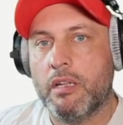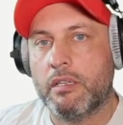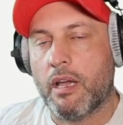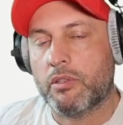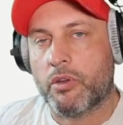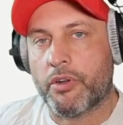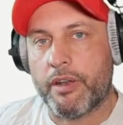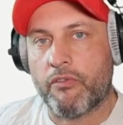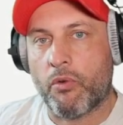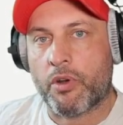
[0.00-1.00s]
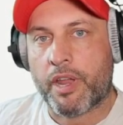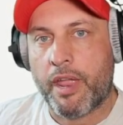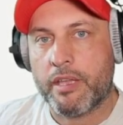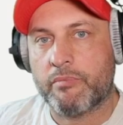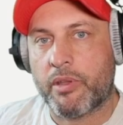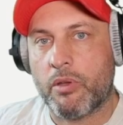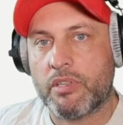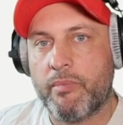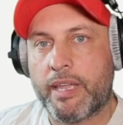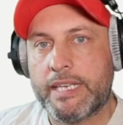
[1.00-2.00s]
not to create a forecast, because
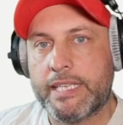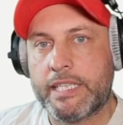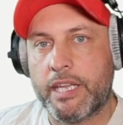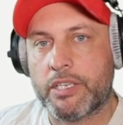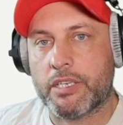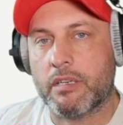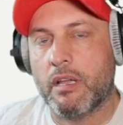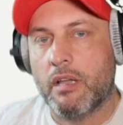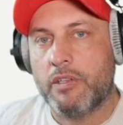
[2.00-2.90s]
I make a distinction.